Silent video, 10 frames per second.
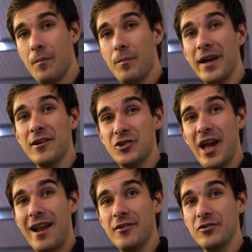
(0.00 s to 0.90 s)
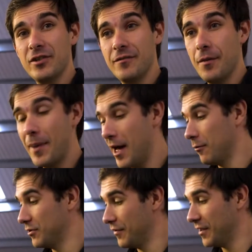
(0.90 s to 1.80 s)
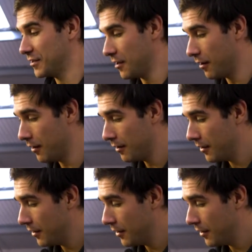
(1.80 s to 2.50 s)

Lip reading: bigger challenges of the panels in this car.